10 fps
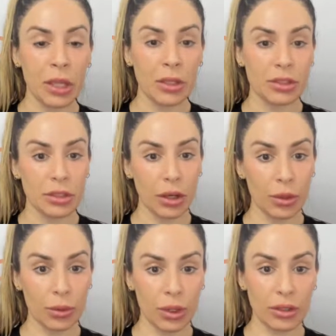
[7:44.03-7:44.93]

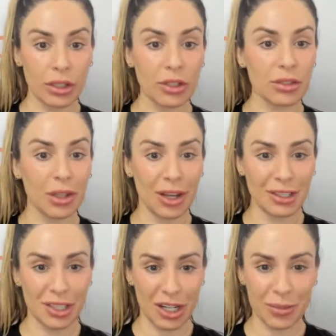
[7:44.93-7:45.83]
So there's
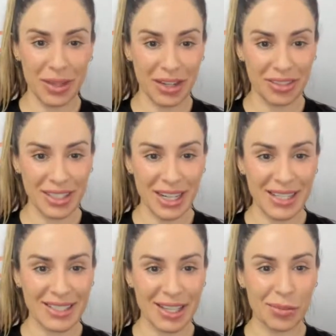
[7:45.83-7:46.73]
long-term everyday
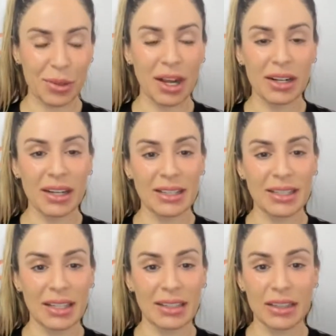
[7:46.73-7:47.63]
skin products,
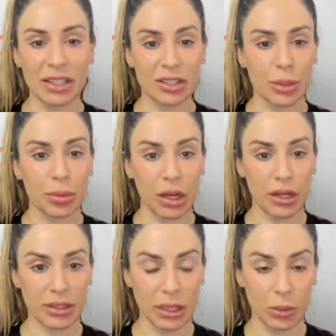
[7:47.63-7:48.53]
and then there's the
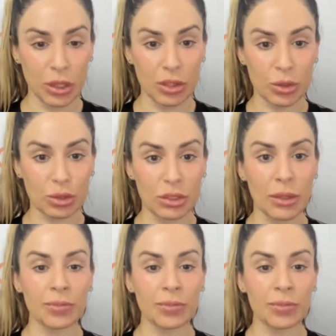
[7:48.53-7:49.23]
products that we use